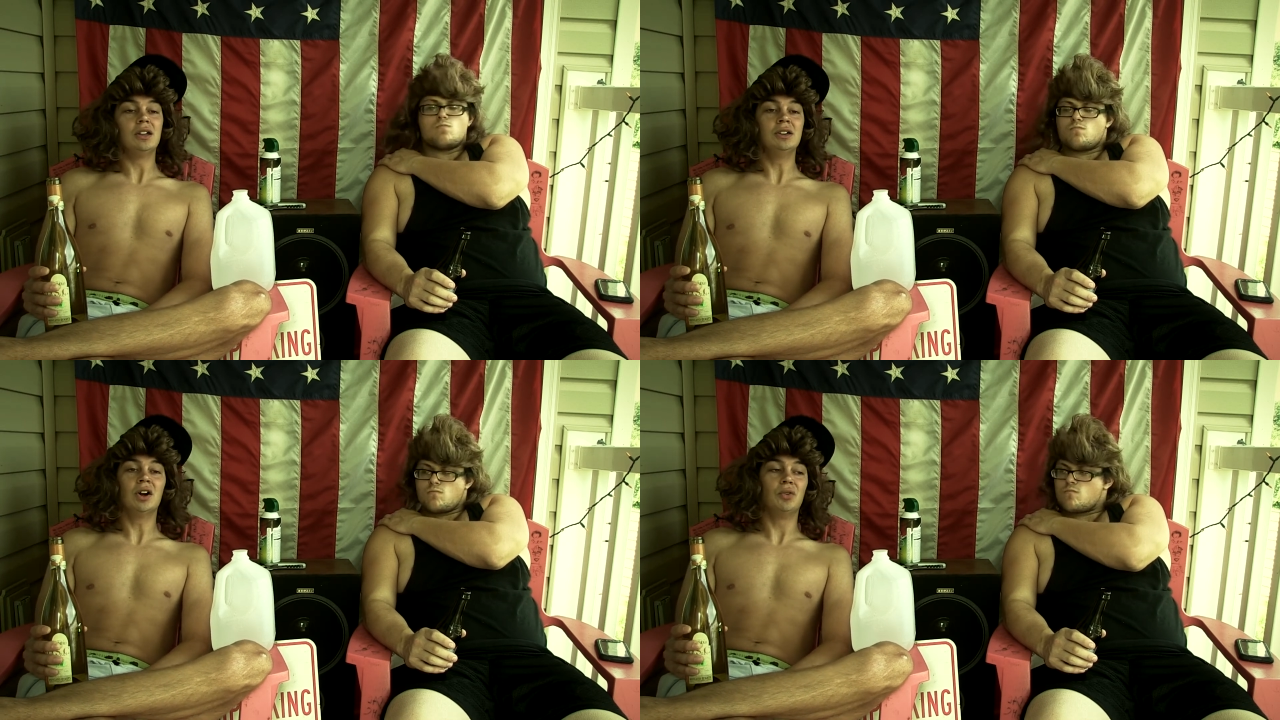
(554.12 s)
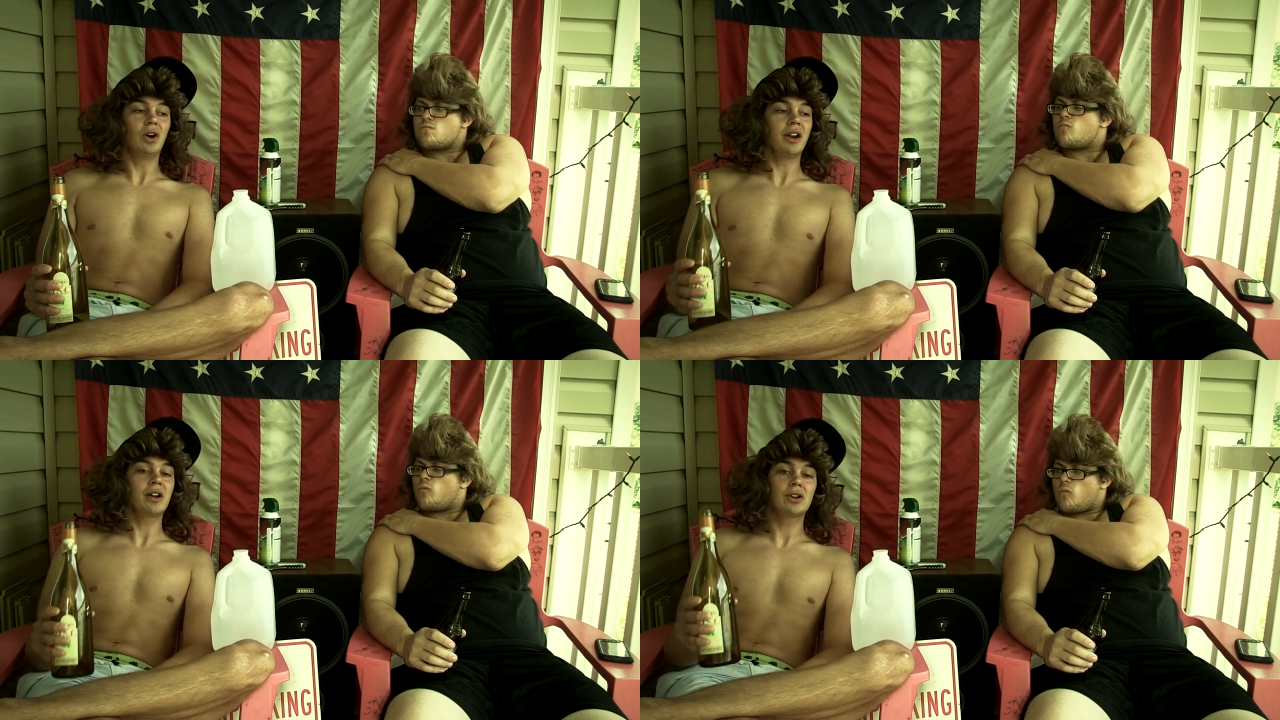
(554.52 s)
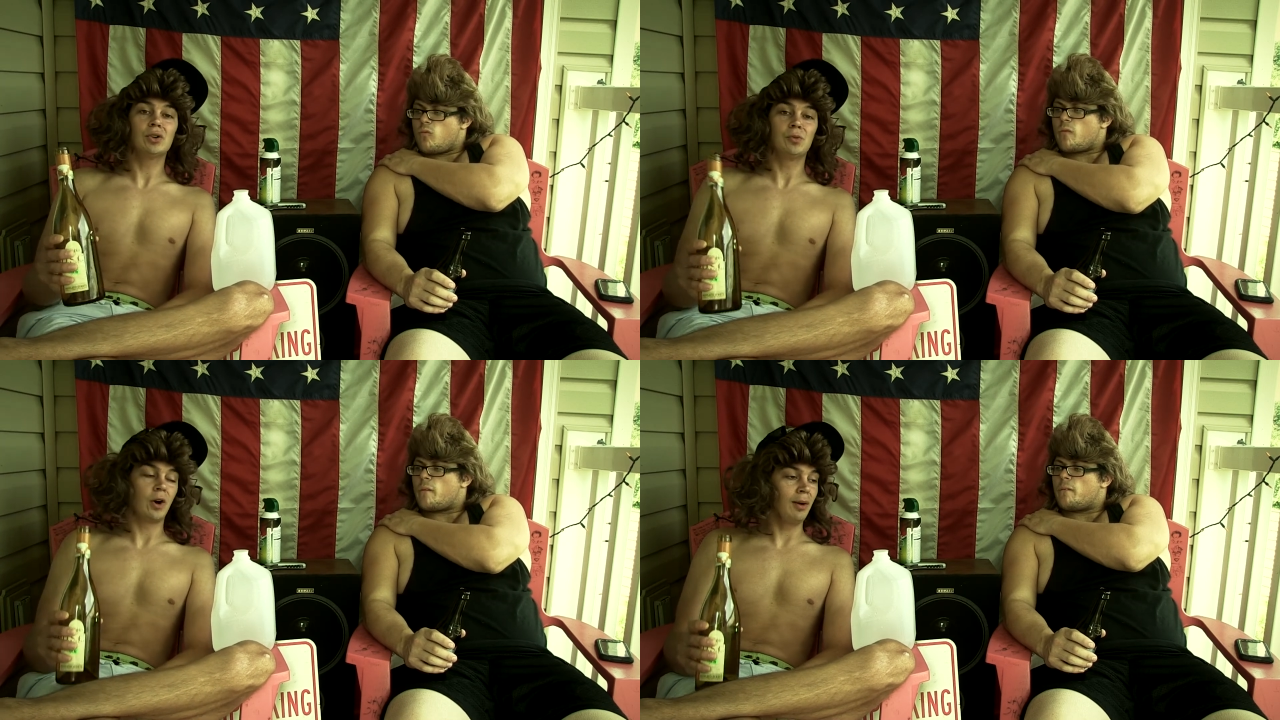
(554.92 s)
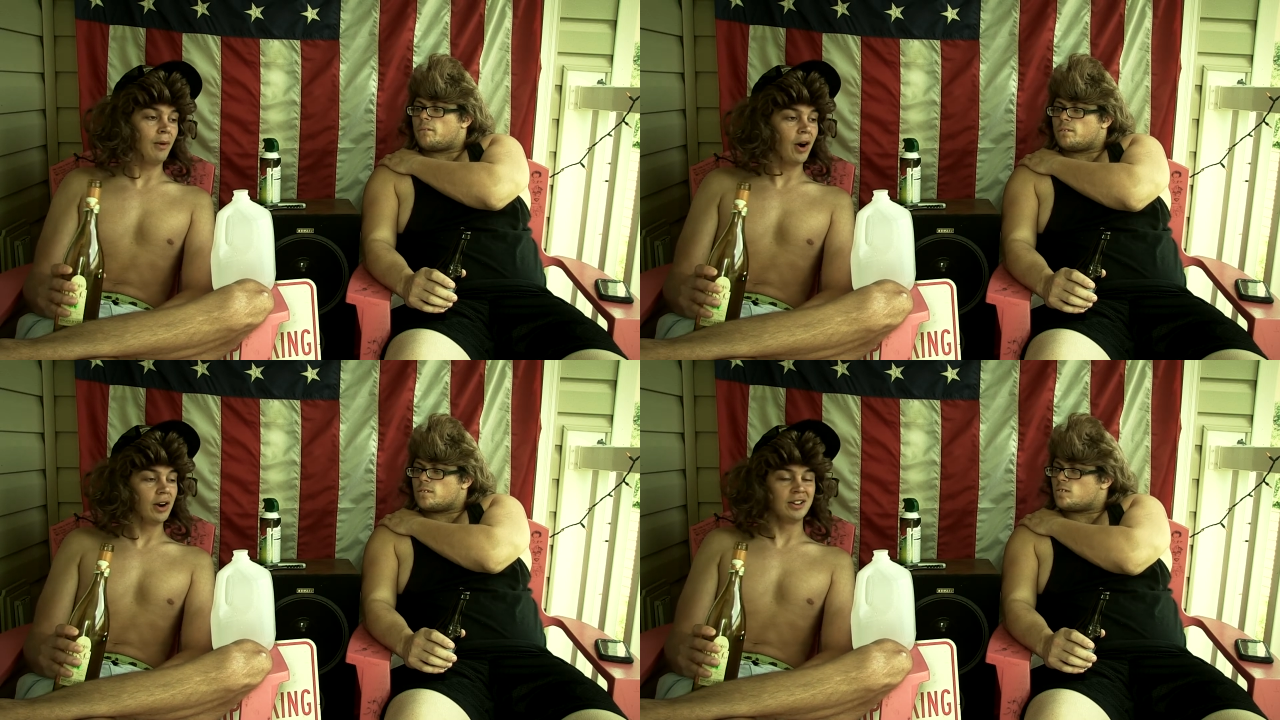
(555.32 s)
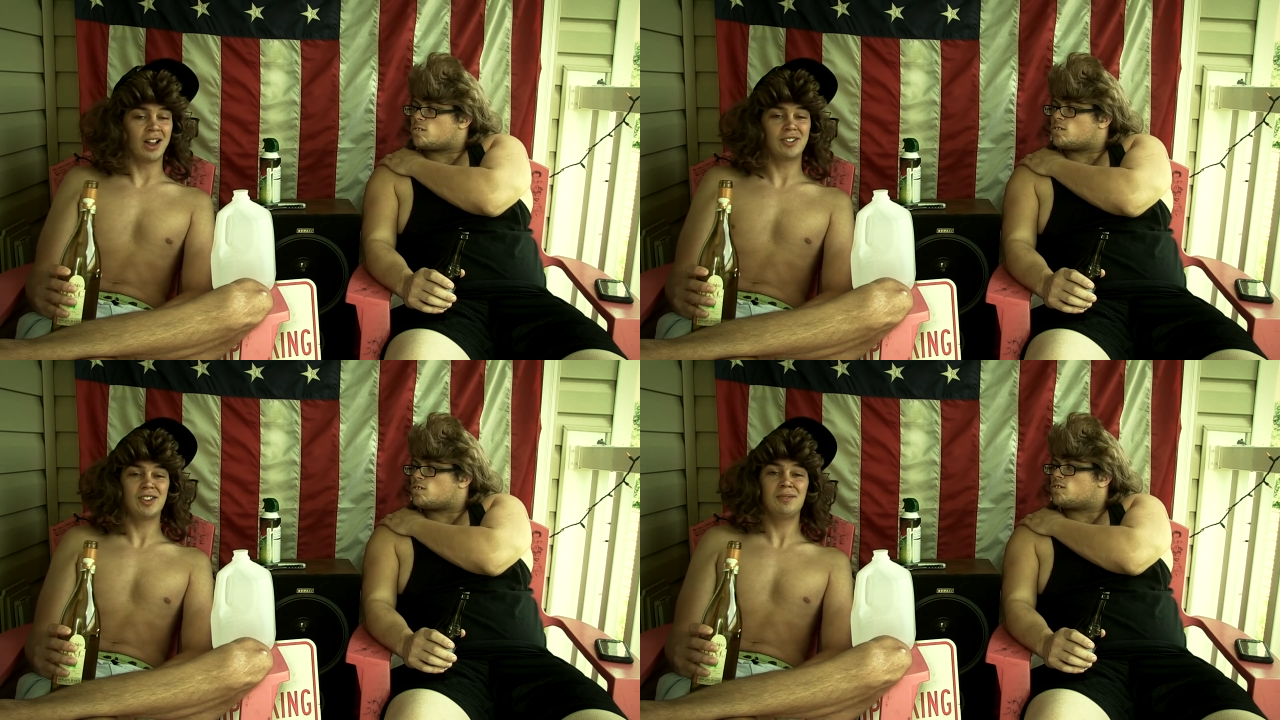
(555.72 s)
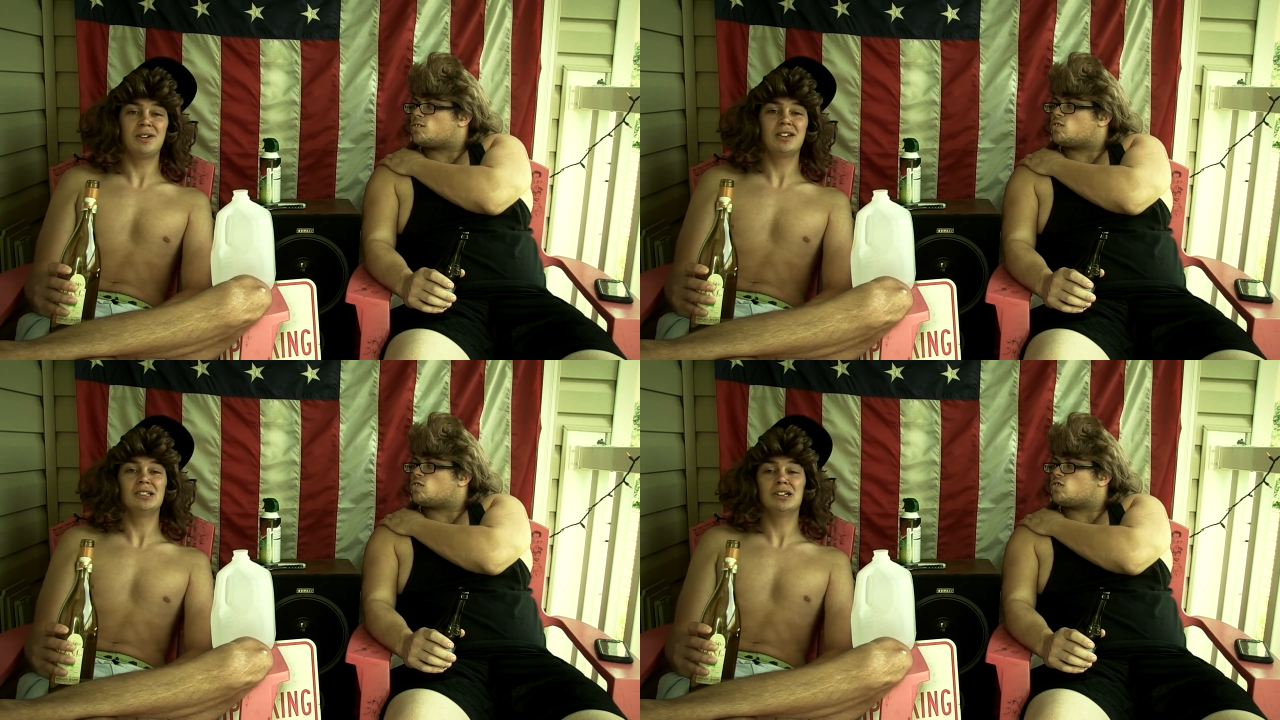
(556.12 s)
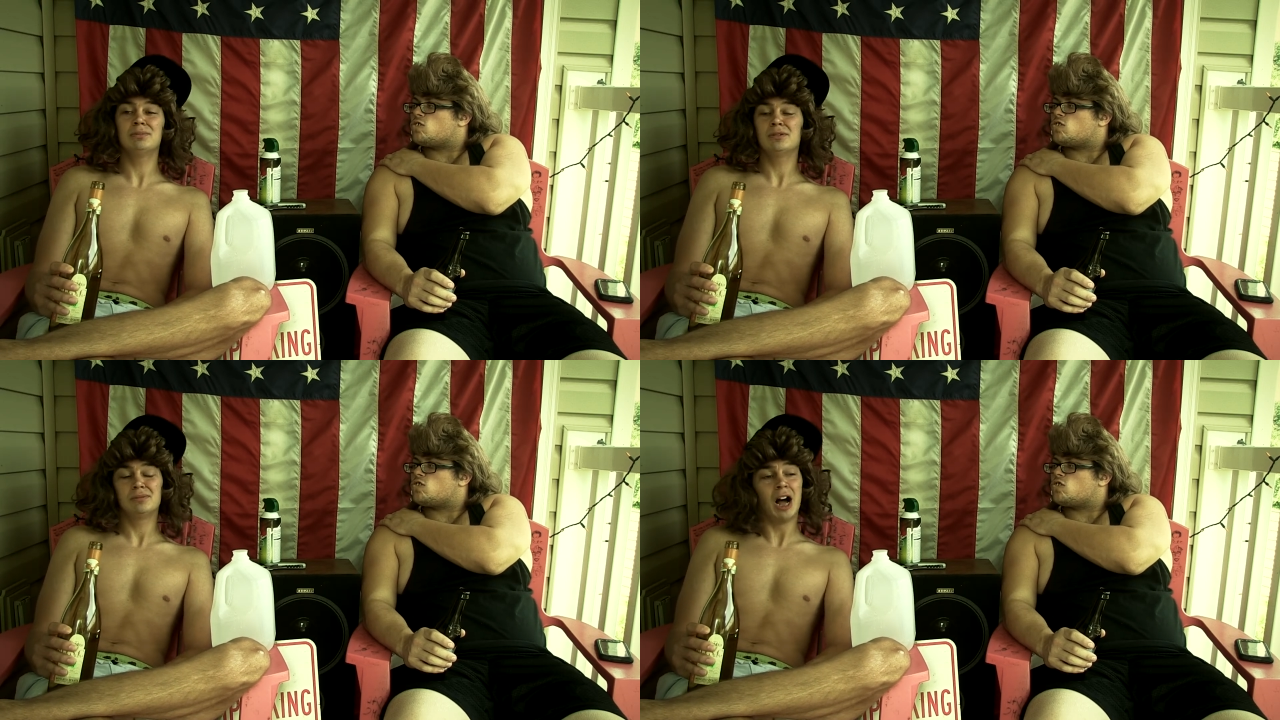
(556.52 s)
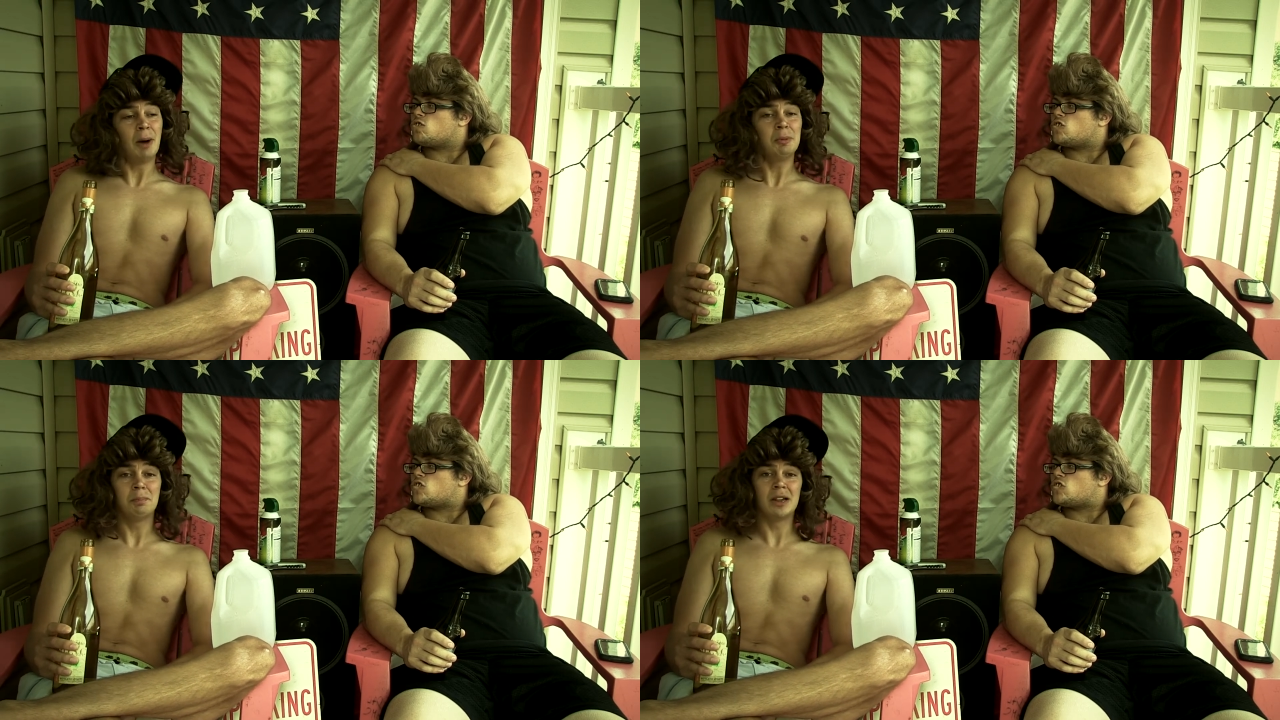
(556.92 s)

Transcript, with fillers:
Speaker 1: You know what? I go to Walmart and I see me a liberal, I'm gonna